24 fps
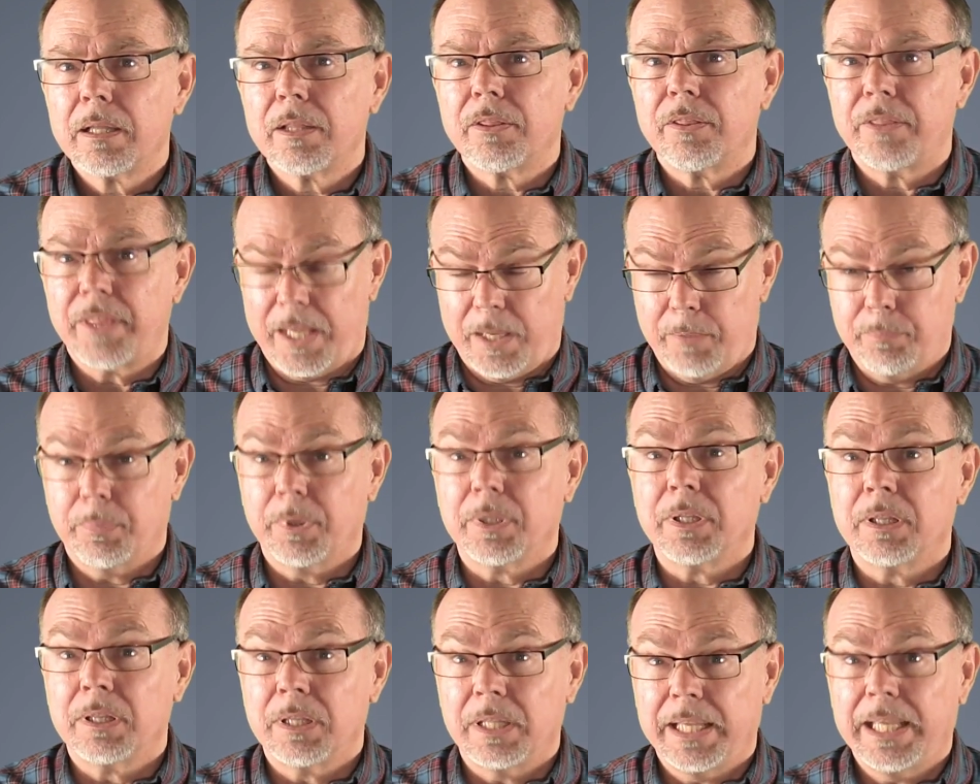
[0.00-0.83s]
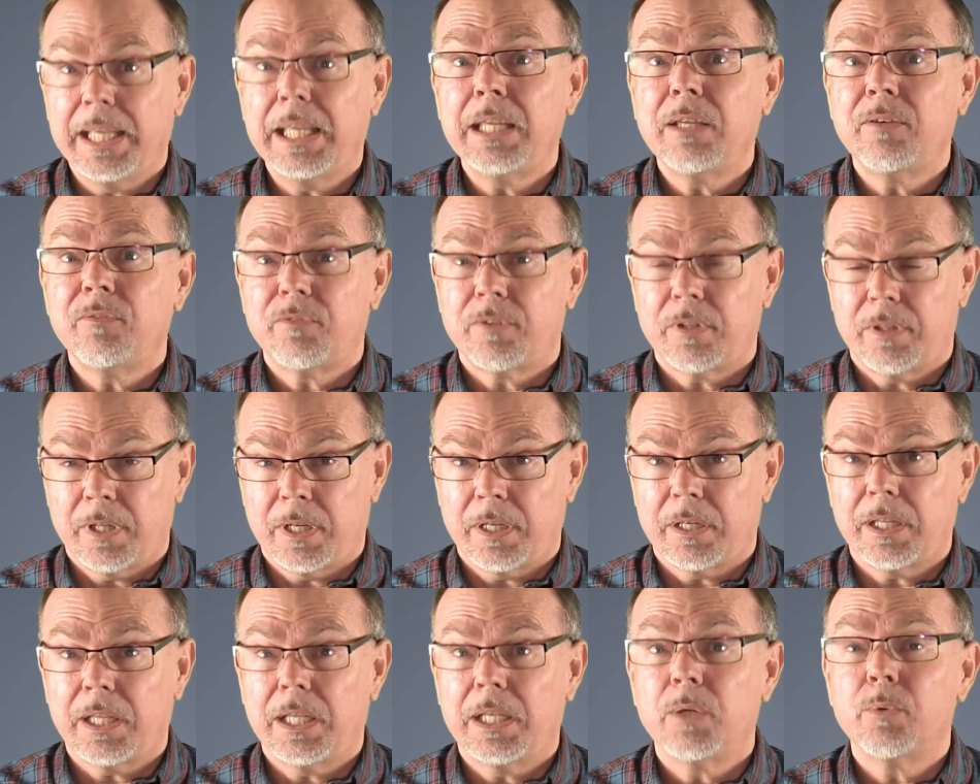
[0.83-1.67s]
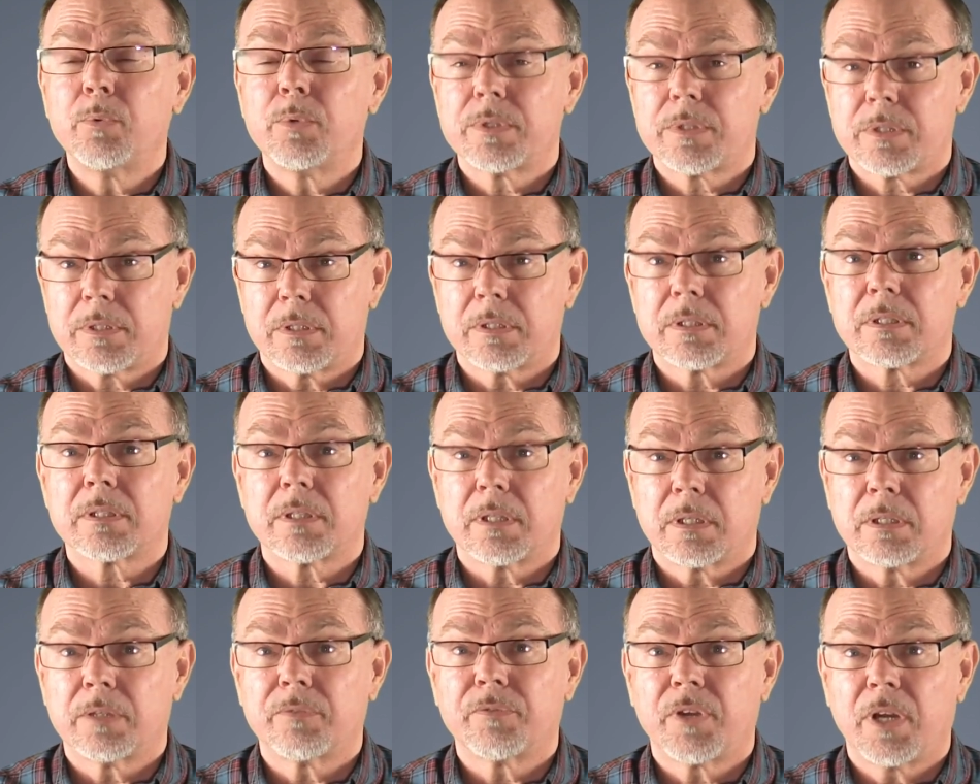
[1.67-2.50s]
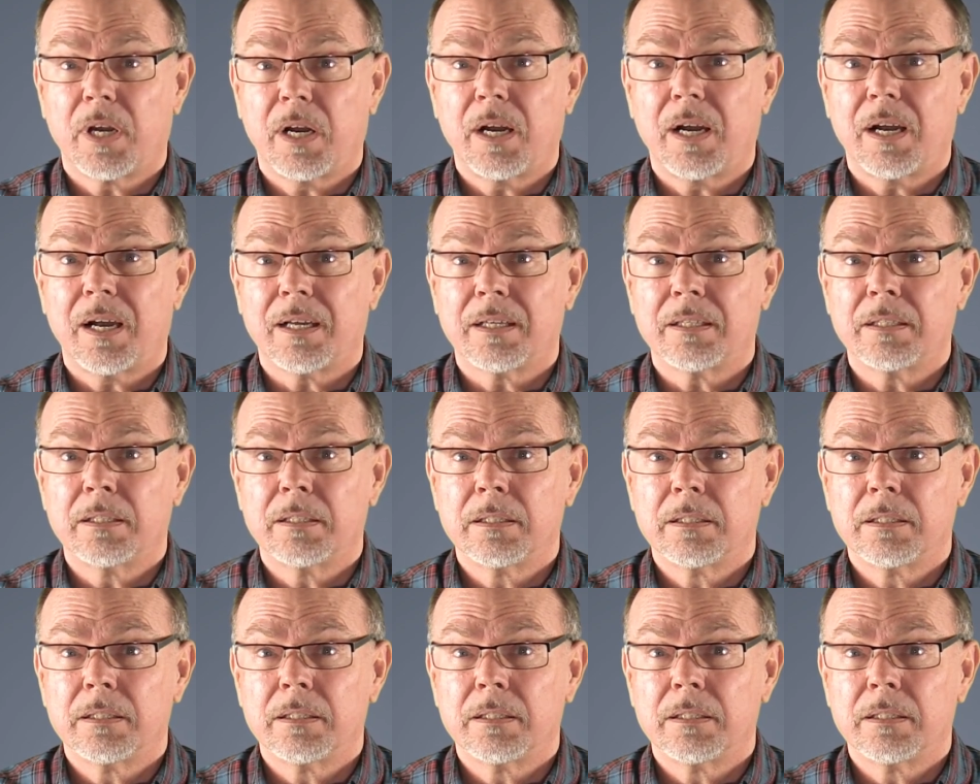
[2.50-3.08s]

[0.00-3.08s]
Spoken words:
They believed that he was the Son of God.